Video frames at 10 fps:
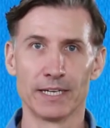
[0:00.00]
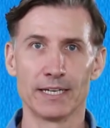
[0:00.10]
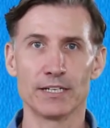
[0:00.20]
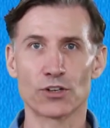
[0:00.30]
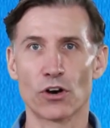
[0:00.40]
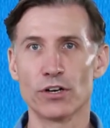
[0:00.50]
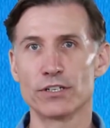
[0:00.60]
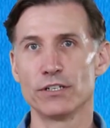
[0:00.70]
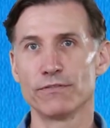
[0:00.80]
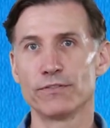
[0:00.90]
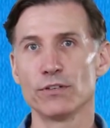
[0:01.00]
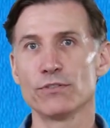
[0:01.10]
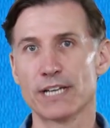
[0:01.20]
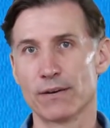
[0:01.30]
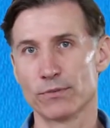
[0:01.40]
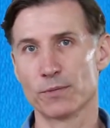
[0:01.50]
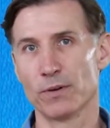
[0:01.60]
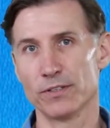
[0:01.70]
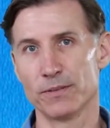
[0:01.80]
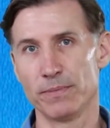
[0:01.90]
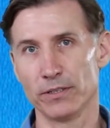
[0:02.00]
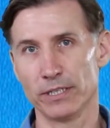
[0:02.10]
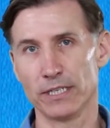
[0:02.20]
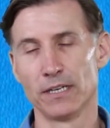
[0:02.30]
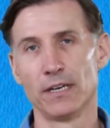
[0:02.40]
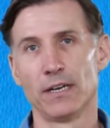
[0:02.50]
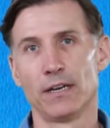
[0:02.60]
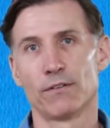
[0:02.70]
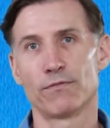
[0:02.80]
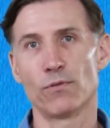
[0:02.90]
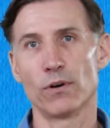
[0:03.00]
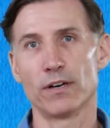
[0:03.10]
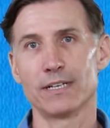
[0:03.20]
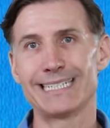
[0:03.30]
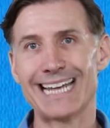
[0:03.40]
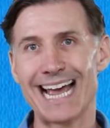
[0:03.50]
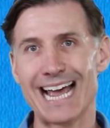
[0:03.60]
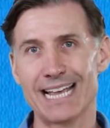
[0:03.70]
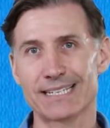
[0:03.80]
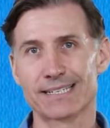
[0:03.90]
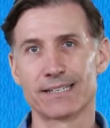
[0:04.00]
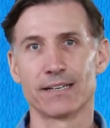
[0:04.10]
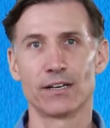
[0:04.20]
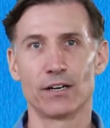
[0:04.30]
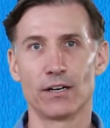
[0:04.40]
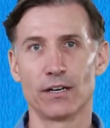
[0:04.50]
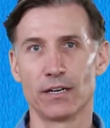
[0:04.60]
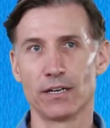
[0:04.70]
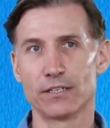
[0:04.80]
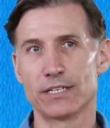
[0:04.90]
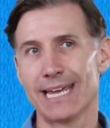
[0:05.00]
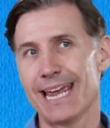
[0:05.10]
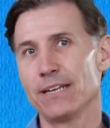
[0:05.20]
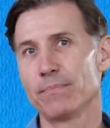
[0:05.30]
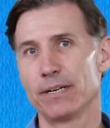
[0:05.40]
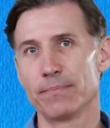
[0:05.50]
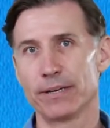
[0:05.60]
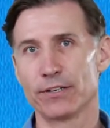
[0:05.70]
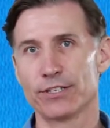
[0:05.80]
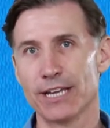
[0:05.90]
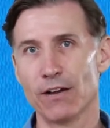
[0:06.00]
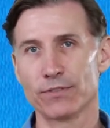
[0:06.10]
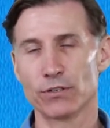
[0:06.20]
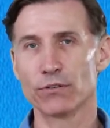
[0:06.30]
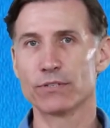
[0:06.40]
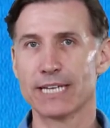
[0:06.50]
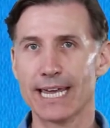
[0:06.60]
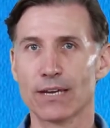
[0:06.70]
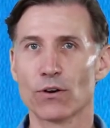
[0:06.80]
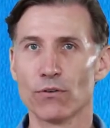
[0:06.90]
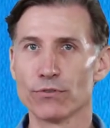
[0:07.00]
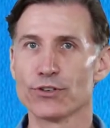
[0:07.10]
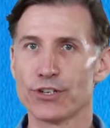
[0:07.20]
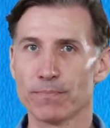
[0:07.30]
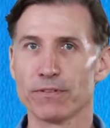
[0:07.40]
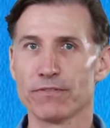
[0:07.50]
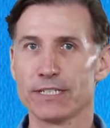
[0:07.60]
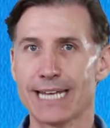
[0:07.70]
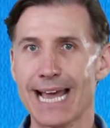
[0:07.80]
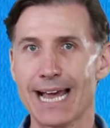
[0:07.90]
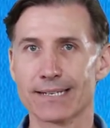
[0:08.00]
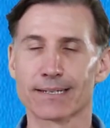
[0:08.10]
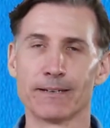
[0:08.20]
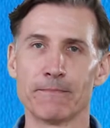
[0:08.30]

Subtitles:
It's hard to diffuse that responsibility for tasks to anybody but yourself, so you take ownership of the task.